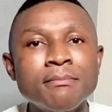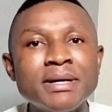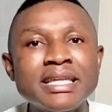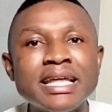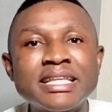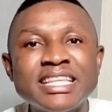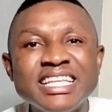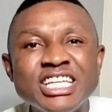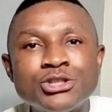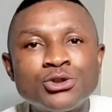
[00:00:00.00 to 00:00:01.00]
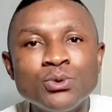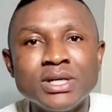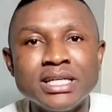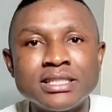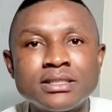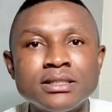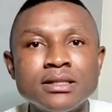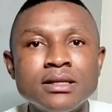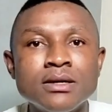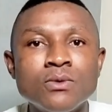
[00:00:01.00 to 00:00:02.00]
But the issue is
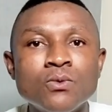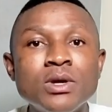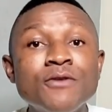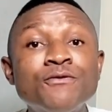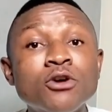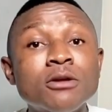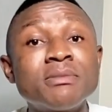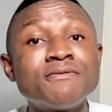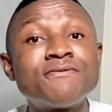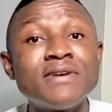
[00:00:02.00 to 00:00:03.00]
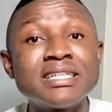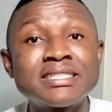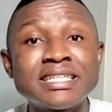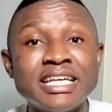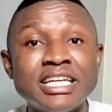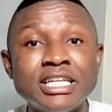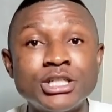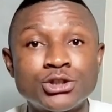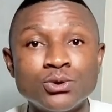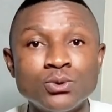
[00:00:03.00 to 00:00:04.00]
we've not been facing the
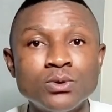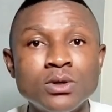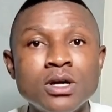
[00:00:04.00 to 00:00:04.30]
issue.